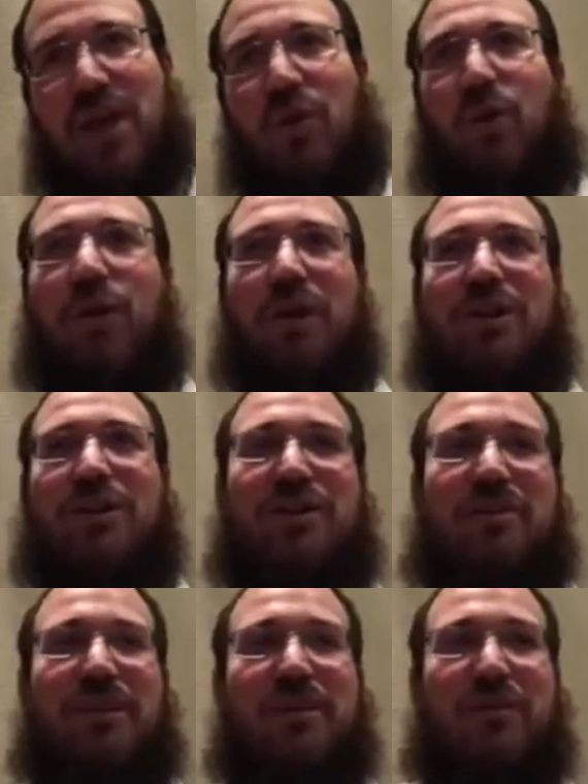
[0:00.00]
Or there
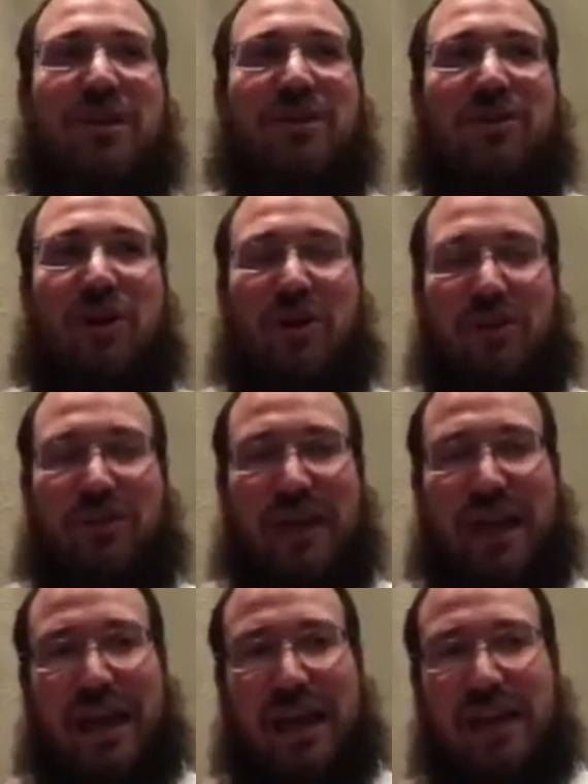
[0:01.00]
could be what's called
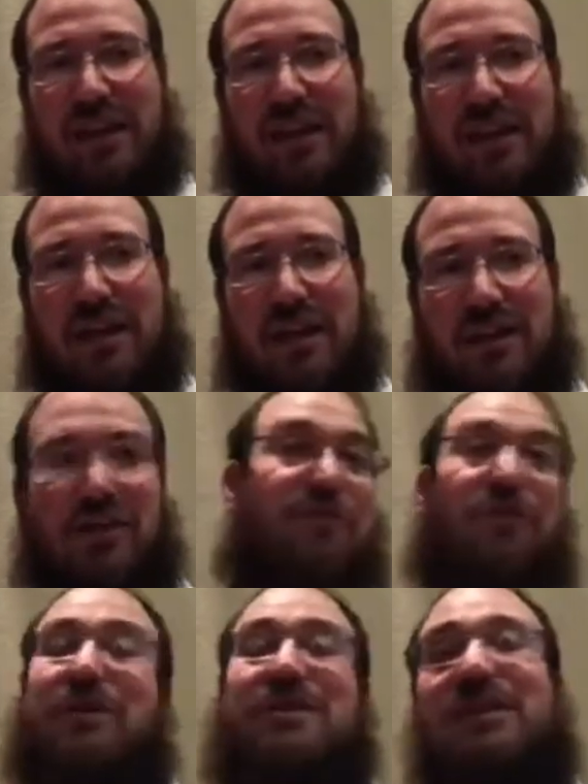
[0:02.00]

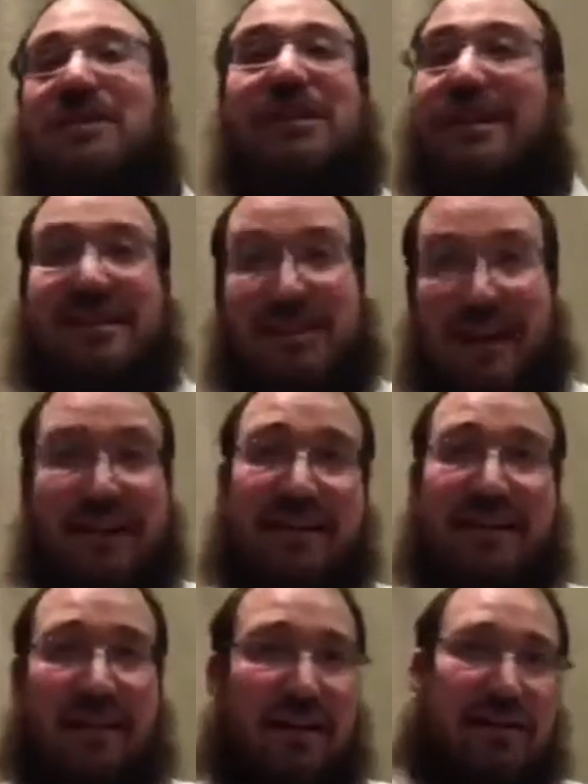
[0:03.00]
for instance, it's an
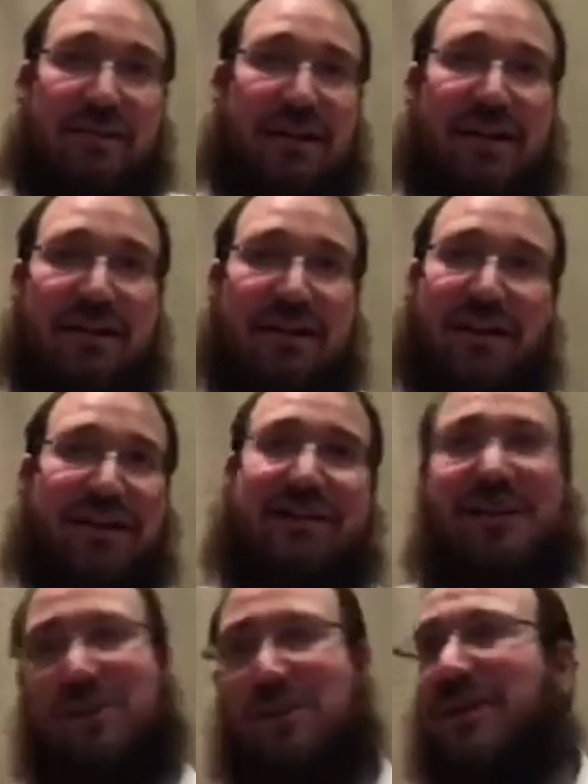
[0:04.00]
idea, right? An idea.
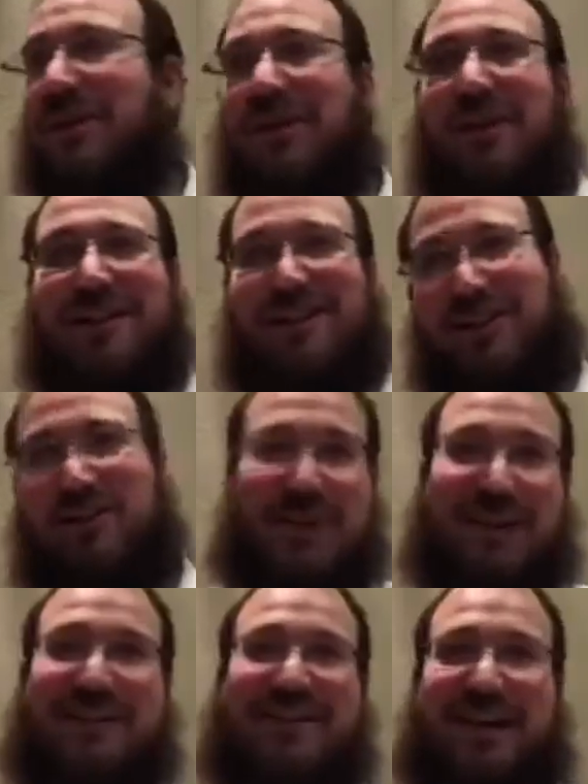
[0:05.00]
You hear an idea, you
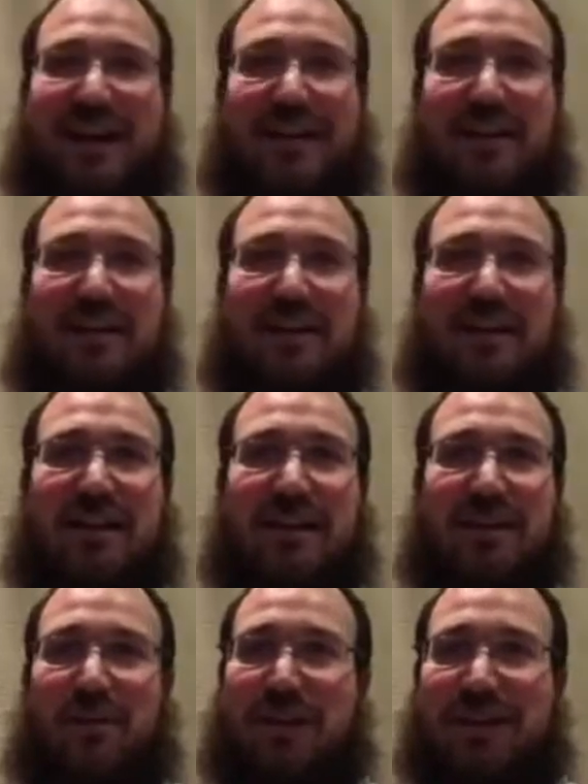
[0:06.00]
get excited.
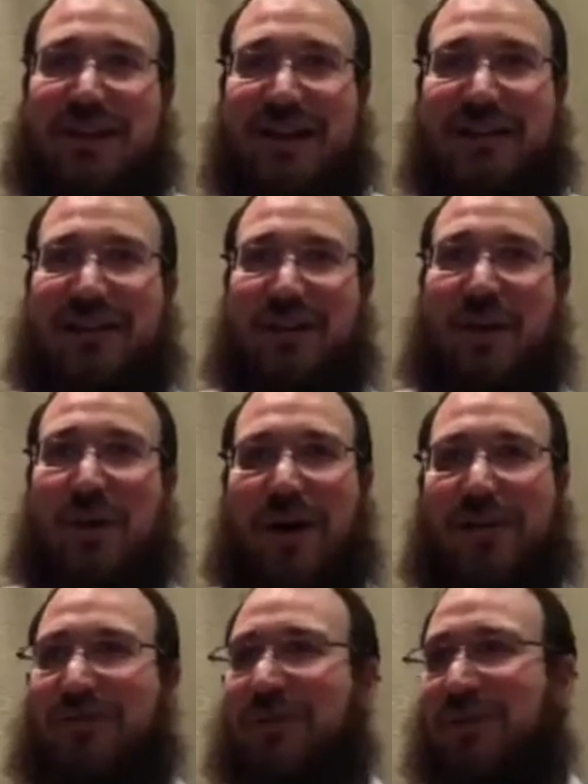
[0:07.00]
Where's the idea go
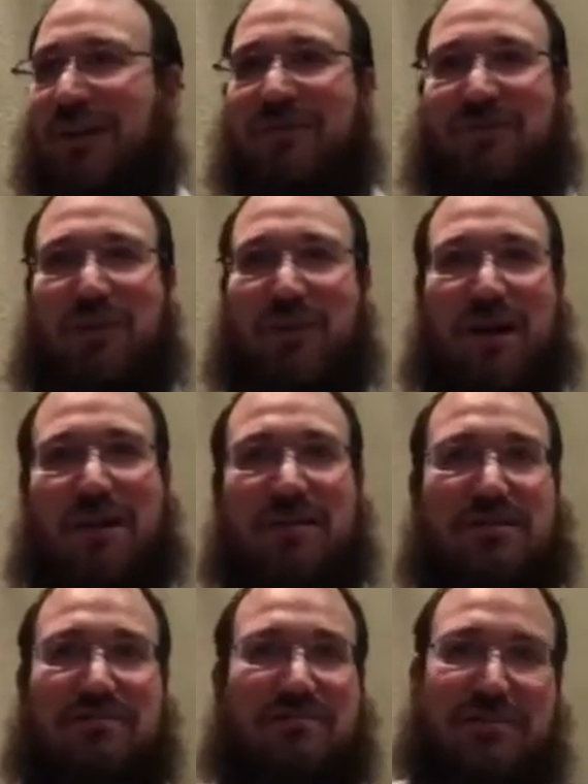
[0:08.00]
after a
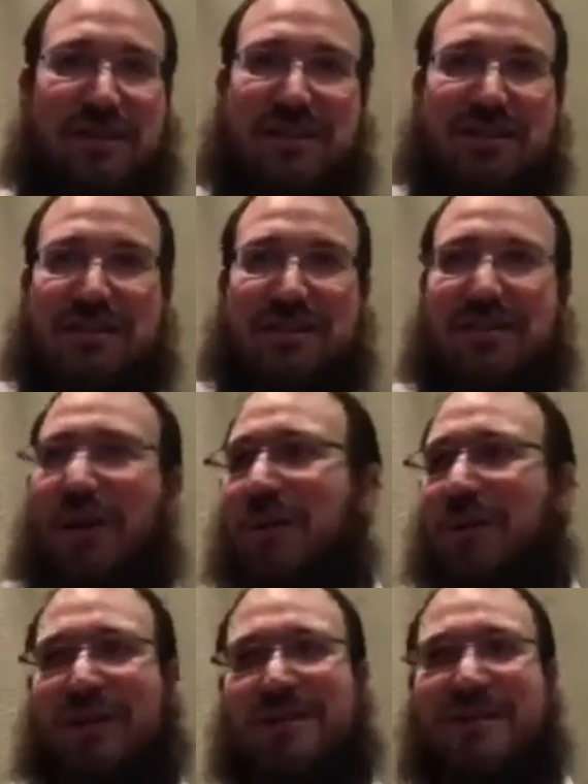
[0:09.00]
while? It's just
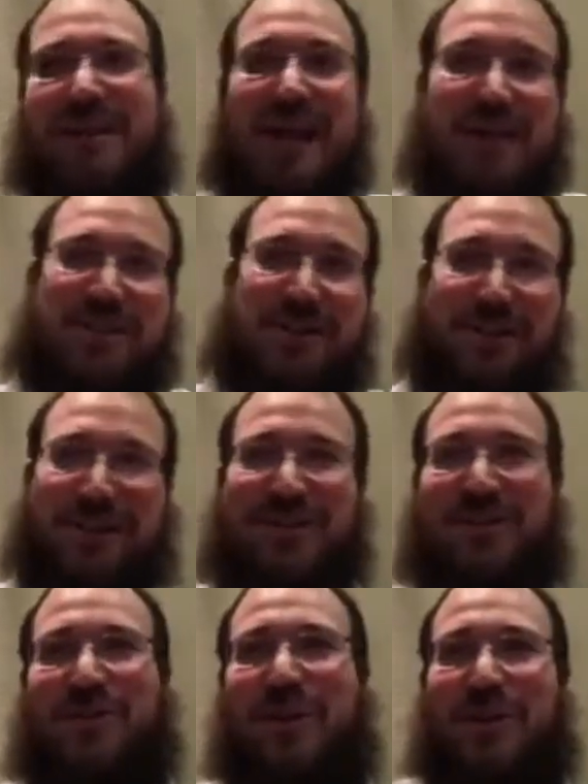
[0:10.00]
nowhere. It's your list
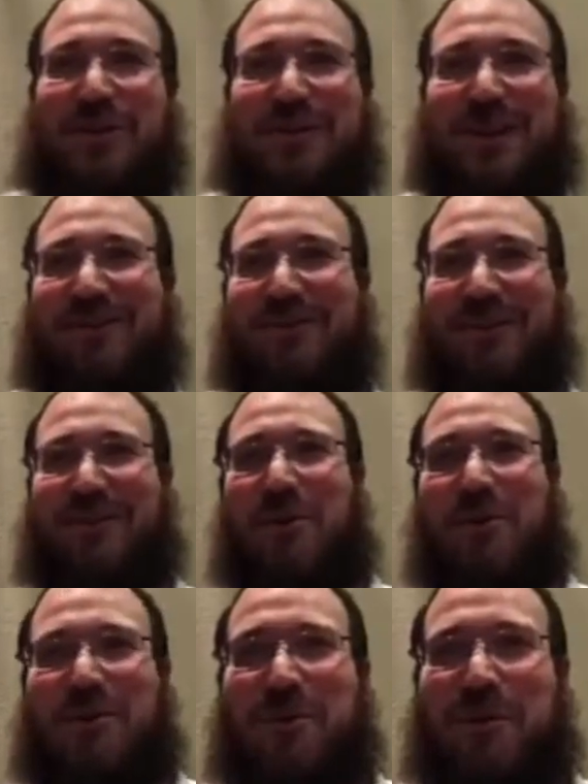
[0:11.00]
of quotes. You have a
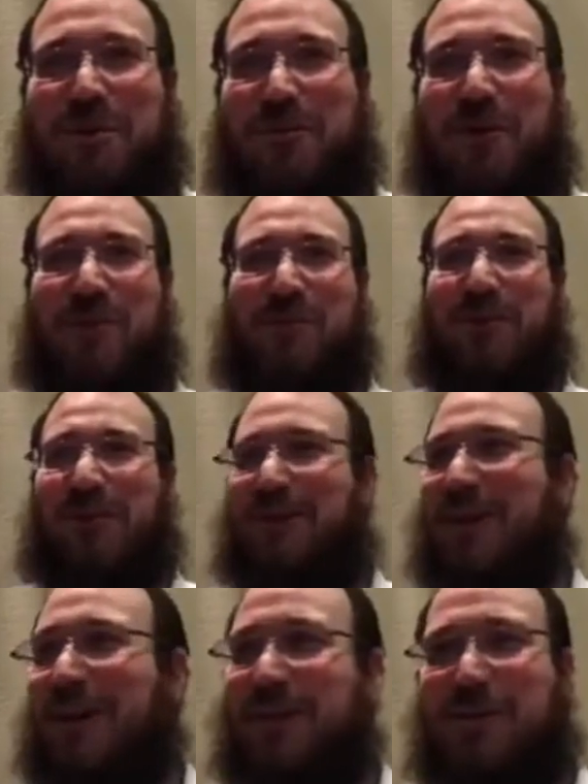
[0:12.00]
quote book. You
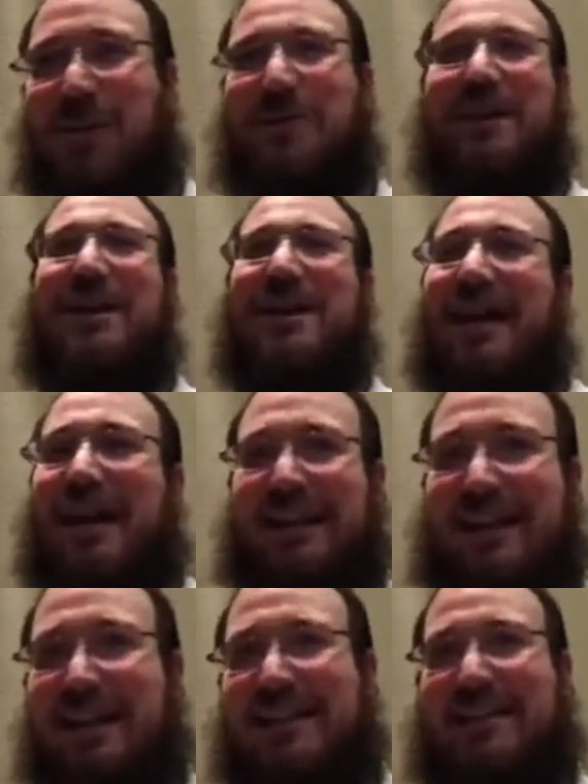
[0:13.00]
write your quote, and
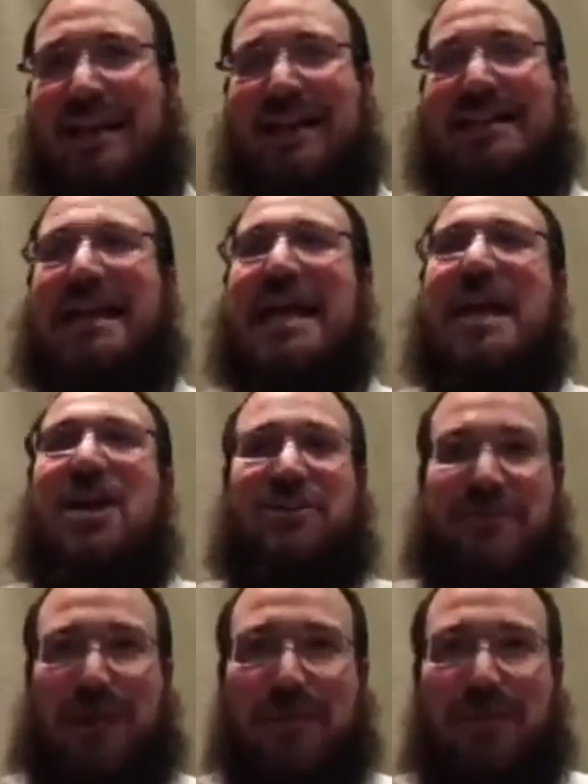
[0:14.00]
it stays.
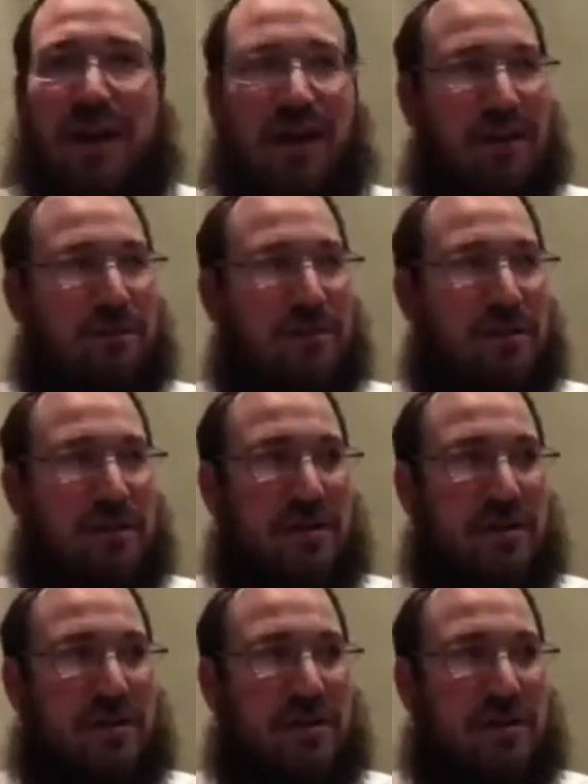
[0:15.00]
Sometimes